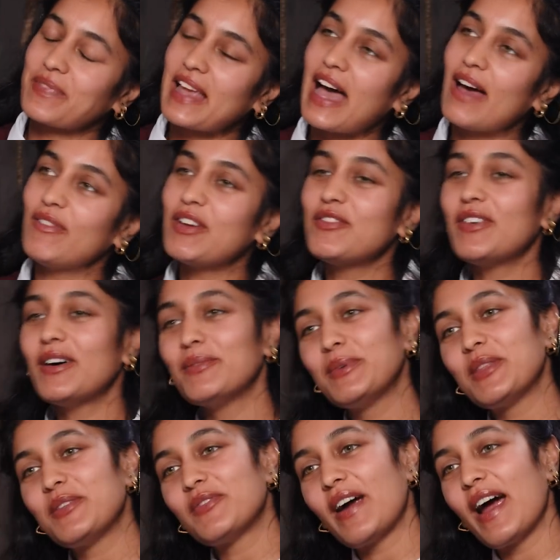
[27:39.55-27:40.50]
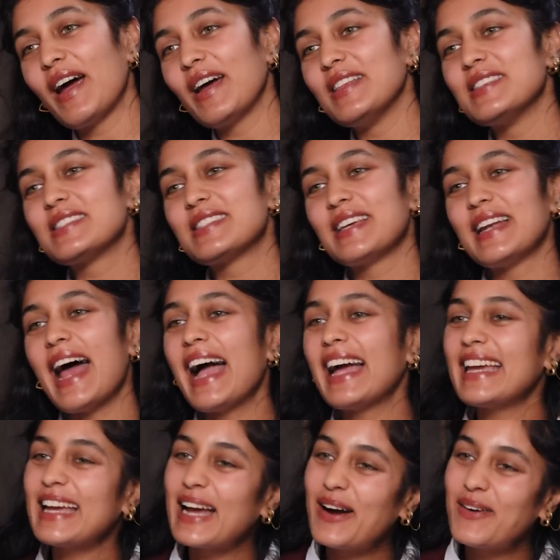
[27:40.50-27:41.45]
having fun with friends and
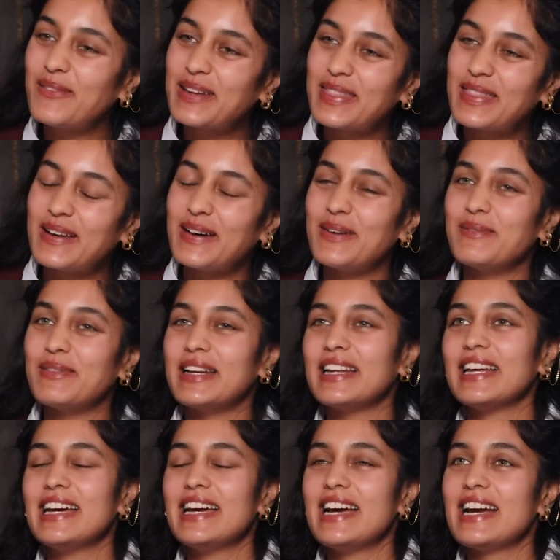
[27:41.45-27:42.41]
hanging out with them, and